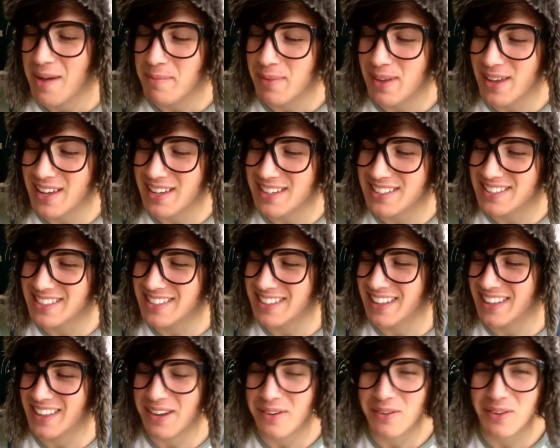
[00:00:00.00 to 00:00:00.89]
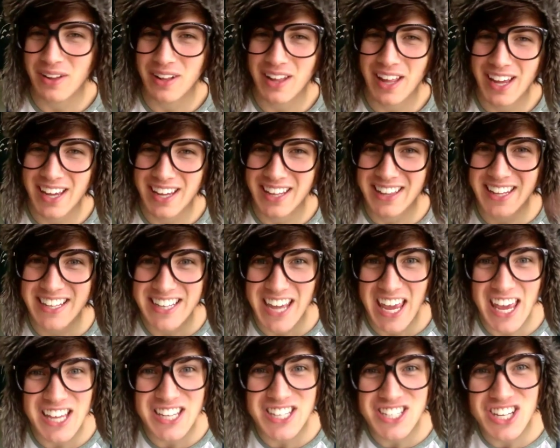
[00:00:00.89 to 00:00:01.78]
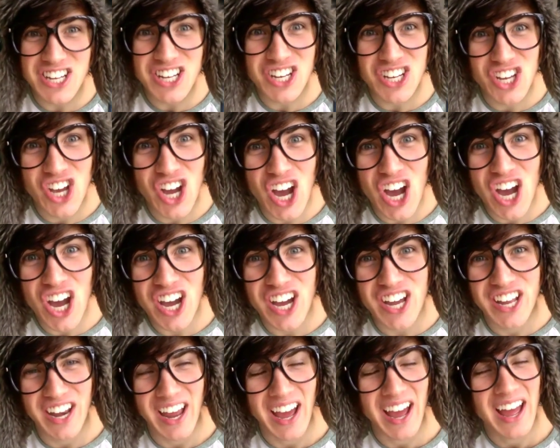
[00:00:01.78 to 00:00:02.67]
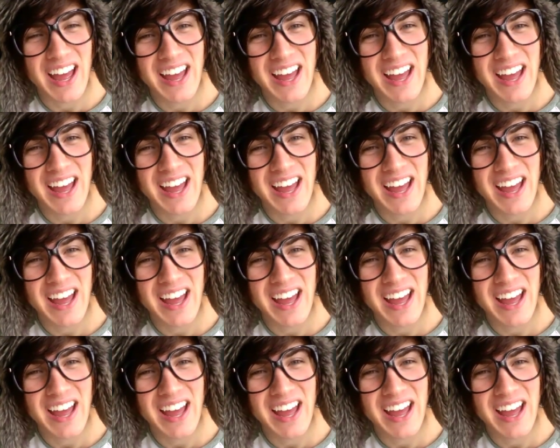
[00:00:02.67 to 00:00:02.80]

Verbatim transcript: Because they were like, they tasted good!